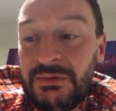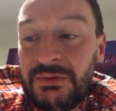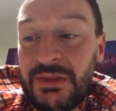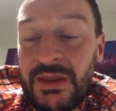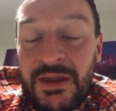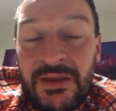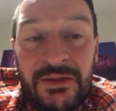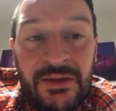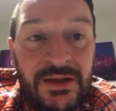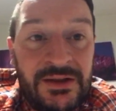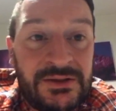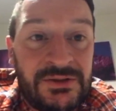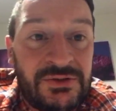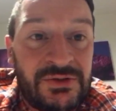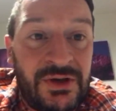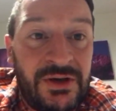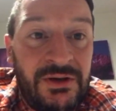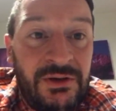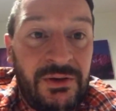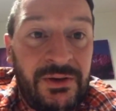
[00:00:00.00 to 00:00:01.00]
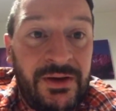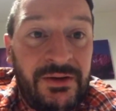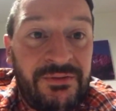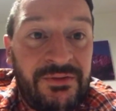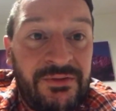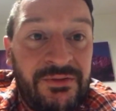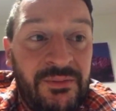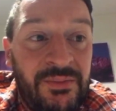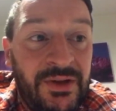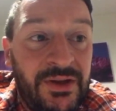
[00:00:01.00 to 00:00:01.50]
they're there to try and look
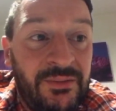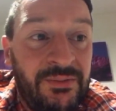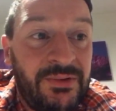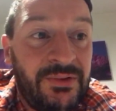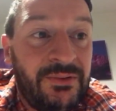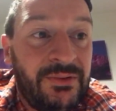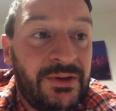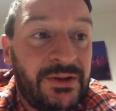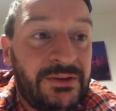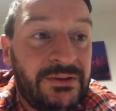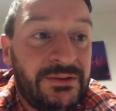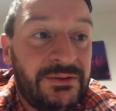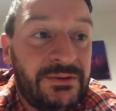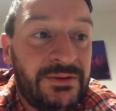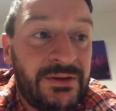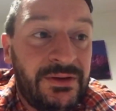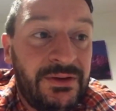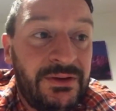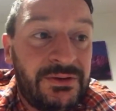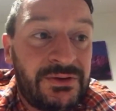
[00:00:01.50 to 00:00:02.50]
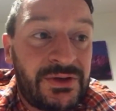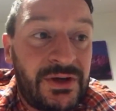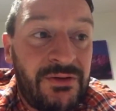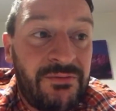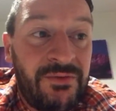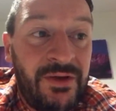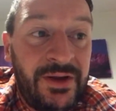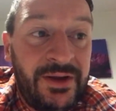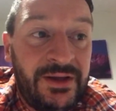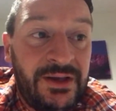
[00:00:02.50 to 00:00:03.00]
after people and try
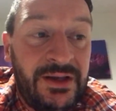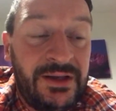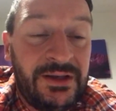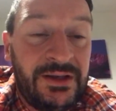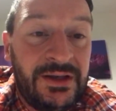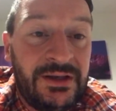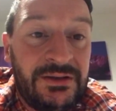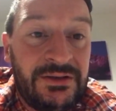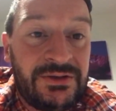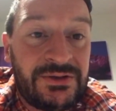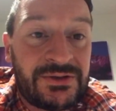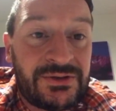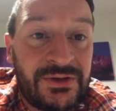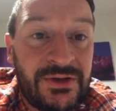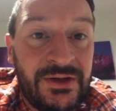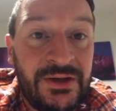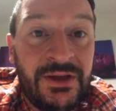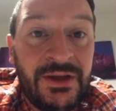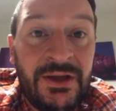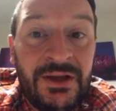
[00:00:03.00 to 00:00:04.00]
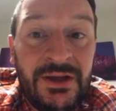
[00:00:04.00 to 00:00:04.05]
and regulate the industry.